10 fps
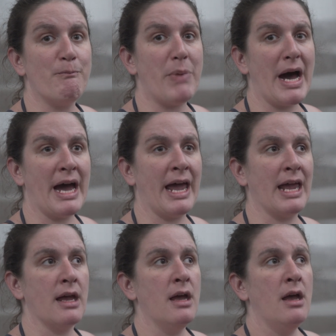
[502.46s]

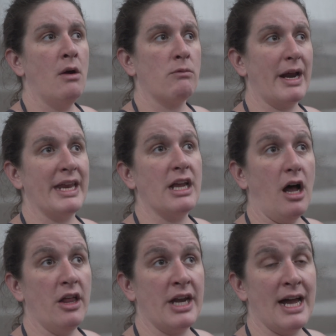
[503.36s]
buy ready
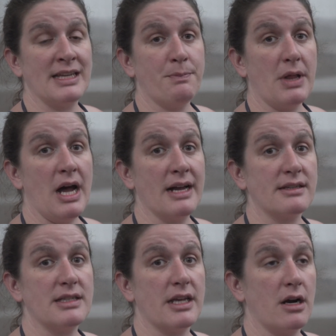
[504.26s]
colonized
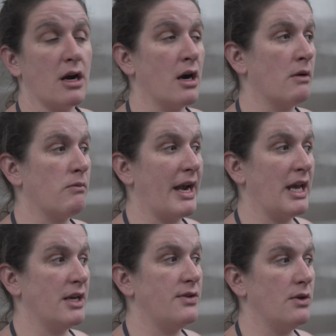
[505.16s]
blocks that are
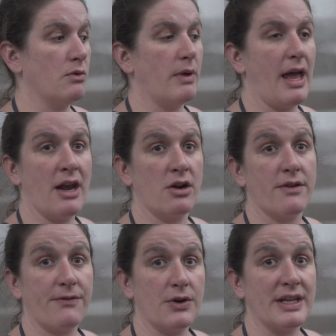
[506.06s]
ready to enter
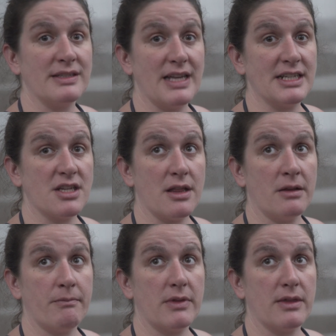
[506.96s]
the fruiting stage of
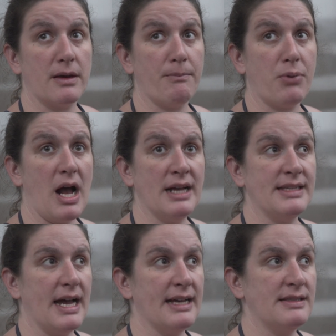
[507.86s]
the, the
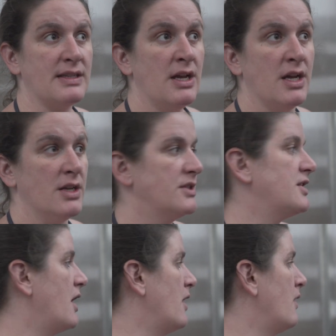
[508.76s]
process.
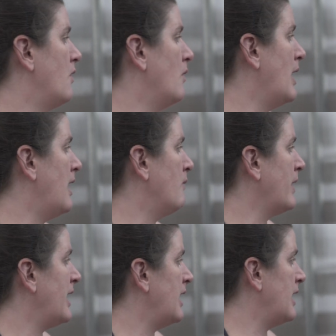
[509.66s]
So
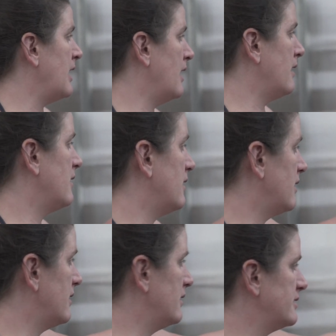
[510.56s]
we
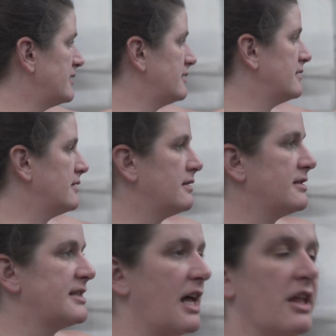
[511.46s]

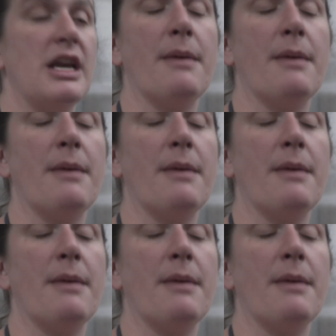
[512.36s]
sell a